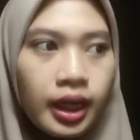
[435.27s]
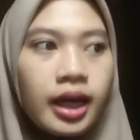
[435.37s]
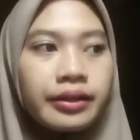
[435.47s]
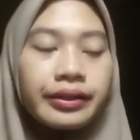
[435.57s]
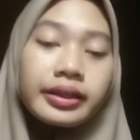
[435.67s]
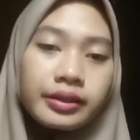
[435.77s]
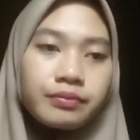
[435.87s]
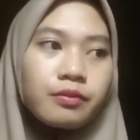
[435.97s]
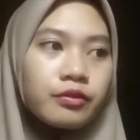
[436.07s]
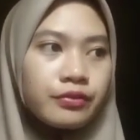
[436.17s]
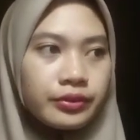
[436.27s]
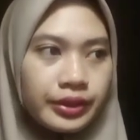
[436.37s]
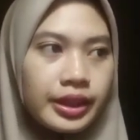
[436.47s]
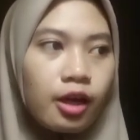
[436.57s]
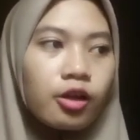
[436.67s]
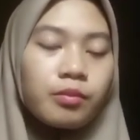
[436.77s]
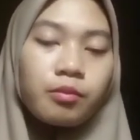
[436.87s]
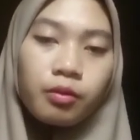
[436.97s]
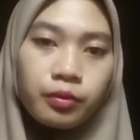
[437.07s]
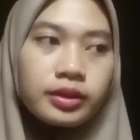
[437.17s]
Relative buffery or
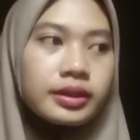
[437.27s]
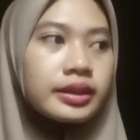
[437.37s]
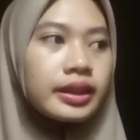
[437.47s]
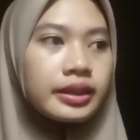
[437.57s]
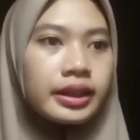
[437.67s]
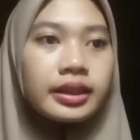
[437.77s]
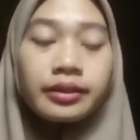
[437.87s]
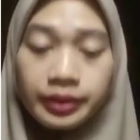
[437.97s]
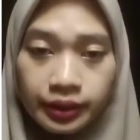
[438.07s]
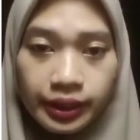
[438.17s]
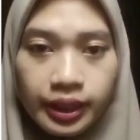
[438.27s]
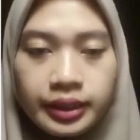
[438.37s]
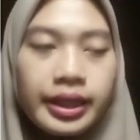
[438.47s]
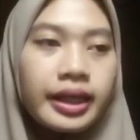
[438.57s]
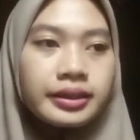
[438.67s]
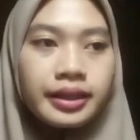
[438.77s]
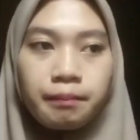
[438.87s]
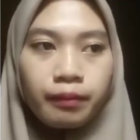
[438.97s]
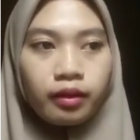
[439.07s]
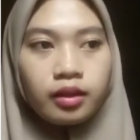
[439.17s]
morphosyntactic criteria.
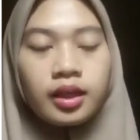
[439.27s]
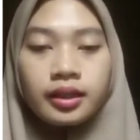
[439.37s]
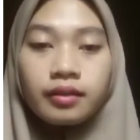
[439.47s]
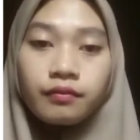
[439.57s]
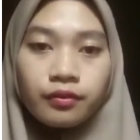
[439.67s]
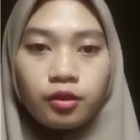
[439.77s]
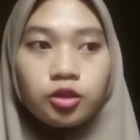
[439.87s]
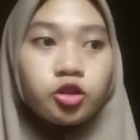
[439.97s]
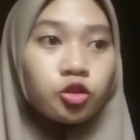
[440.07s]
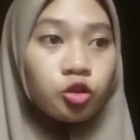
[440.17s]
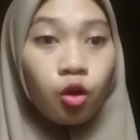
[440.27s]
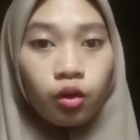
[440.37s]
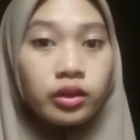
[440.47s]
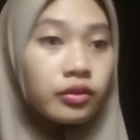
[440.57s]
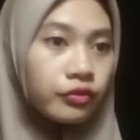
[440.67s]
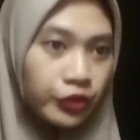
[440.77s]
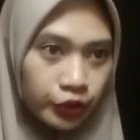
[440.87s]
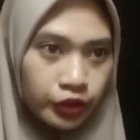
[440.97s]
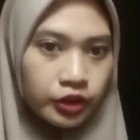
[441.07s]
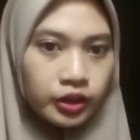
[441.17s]
Example, the fox stole the
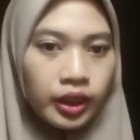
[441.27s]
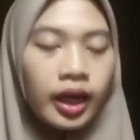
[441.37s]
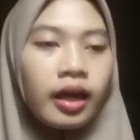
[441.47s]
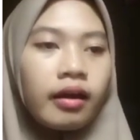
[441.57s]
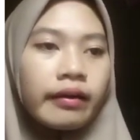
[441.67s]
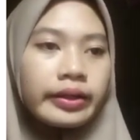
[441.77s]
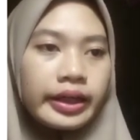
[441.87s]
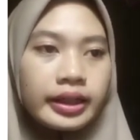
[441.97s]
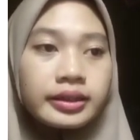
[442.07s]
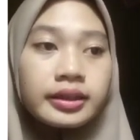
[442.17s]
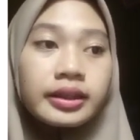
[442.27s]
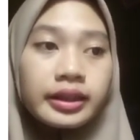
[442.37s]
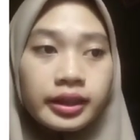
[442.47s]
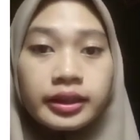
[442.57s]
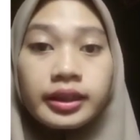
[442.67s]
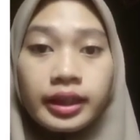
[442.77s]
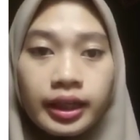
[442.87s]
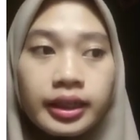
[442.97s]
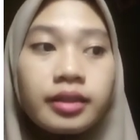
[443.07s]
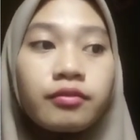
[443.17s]
fruit. Okay, syntactic criteria
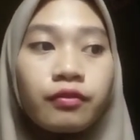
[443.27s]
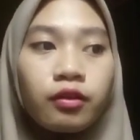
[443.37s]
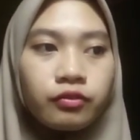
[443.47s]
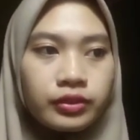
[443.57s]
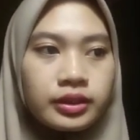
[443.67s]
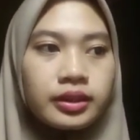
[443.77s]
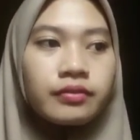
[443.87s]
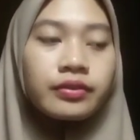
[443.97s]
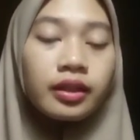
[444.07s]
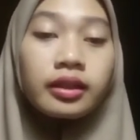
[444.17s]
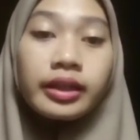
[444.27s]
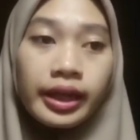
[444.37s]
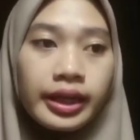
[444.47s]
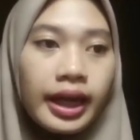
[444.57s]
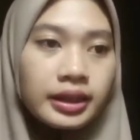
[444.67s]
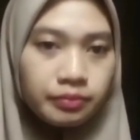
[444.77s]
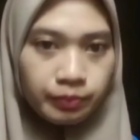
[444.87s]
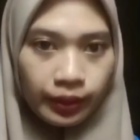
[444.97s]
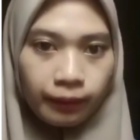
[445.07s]
involve several key aspects.